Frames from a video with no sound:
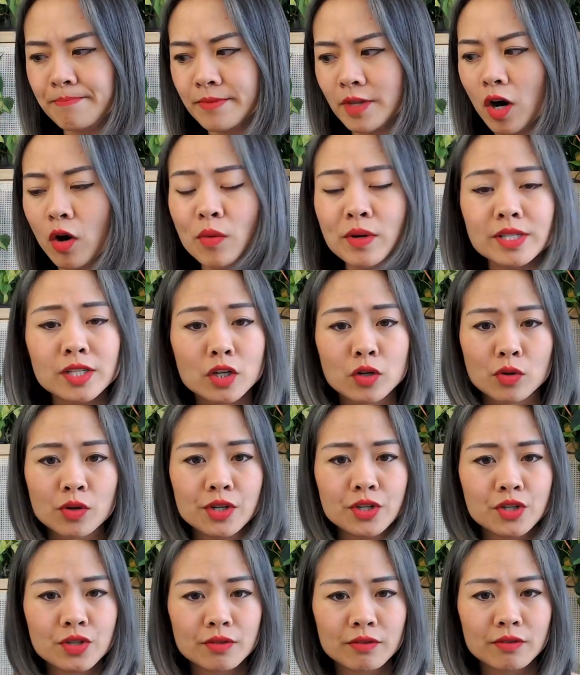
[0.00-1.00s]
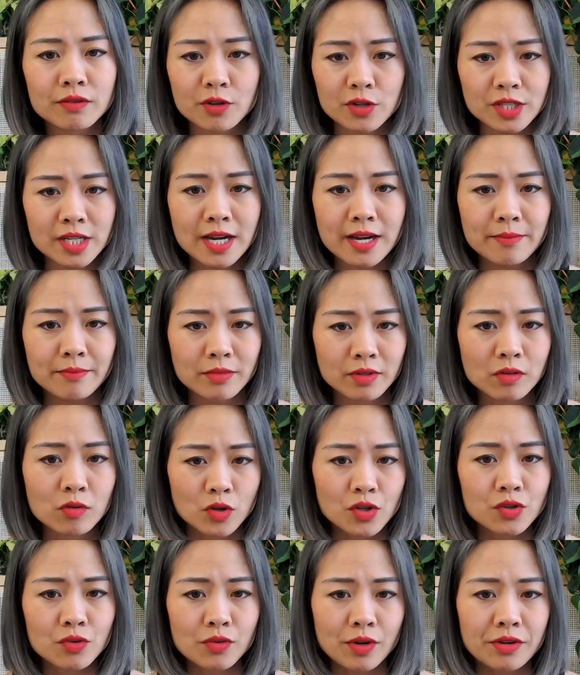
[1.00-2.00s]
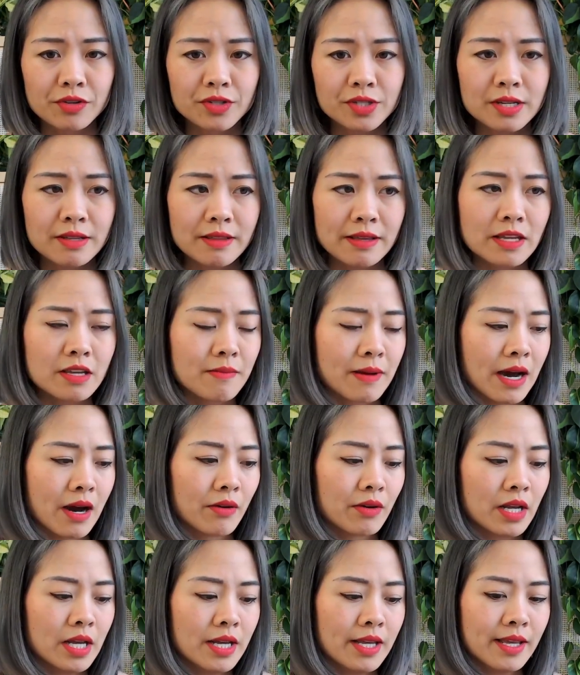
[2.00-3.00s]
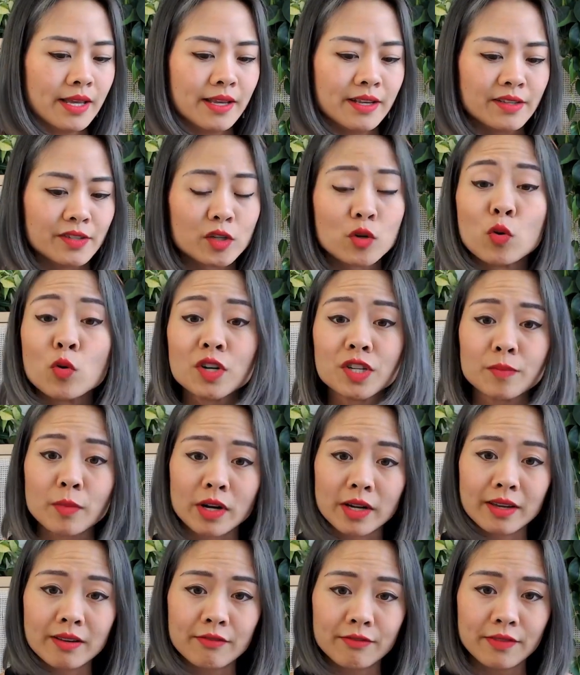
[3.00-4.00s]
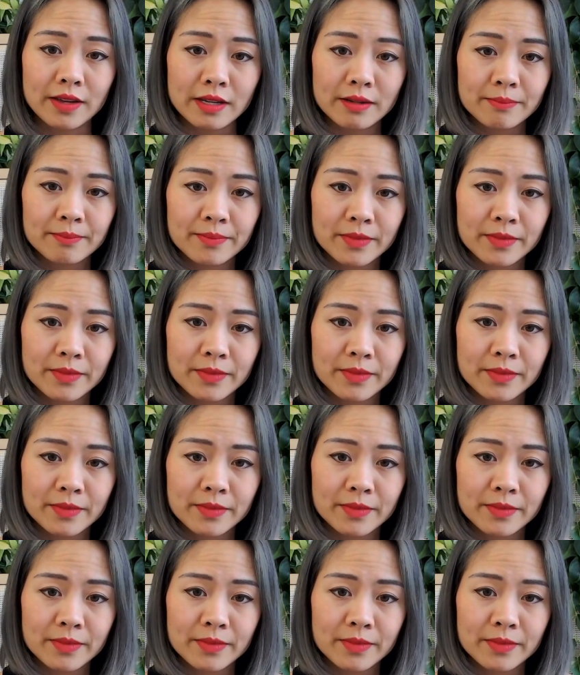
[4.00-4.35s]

always encourage first-time course creators to think about is course market fit.